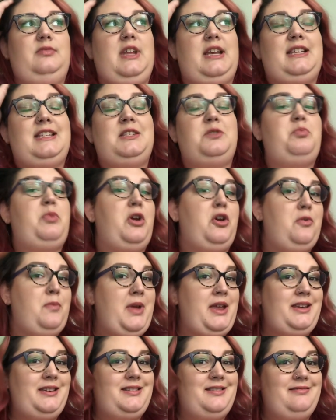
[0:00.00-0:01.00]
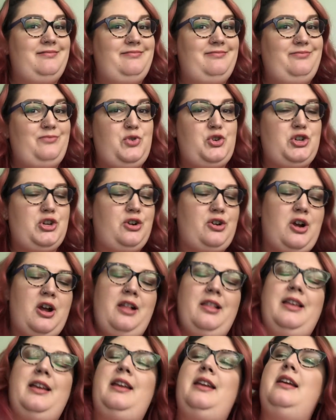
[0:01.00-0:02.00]
experiment, we shall
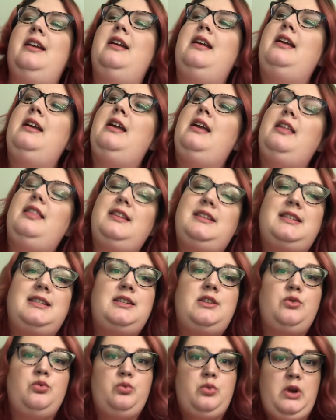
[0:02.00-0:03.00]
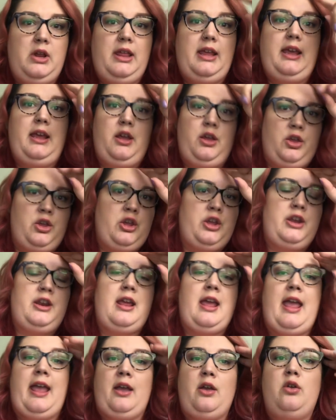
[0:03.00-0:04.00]
call it. This is a really good
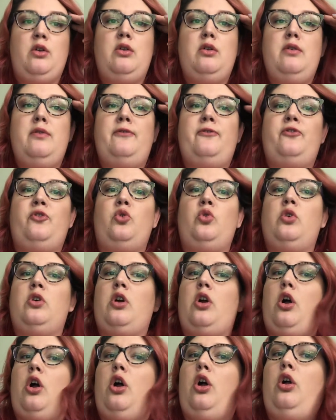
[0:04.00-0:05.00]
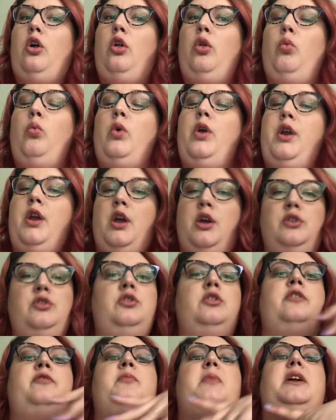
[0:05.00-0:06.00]
angle for all
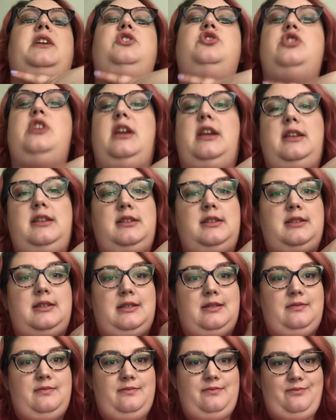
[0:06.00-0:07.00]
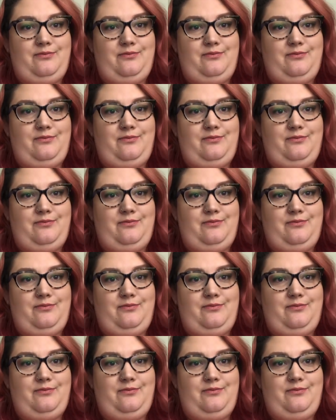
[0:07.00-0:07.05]
100 of my chins.